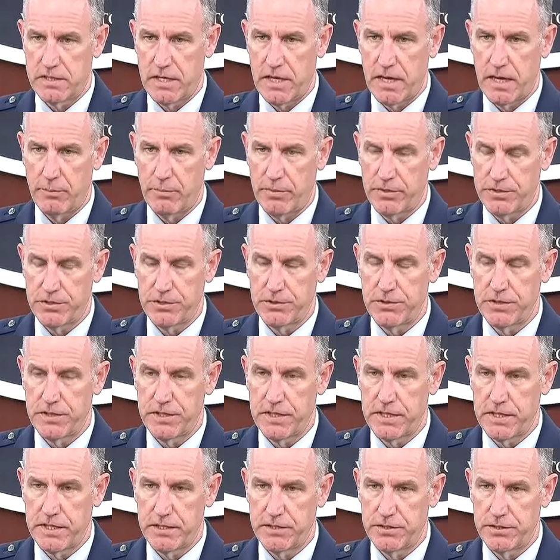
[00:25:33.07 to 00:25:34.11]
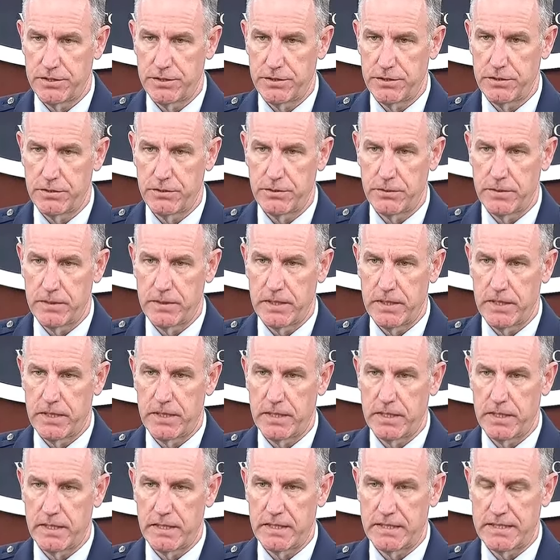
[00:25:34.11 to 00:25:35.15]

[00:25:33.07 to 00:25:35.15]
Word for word: an opportunity to uh,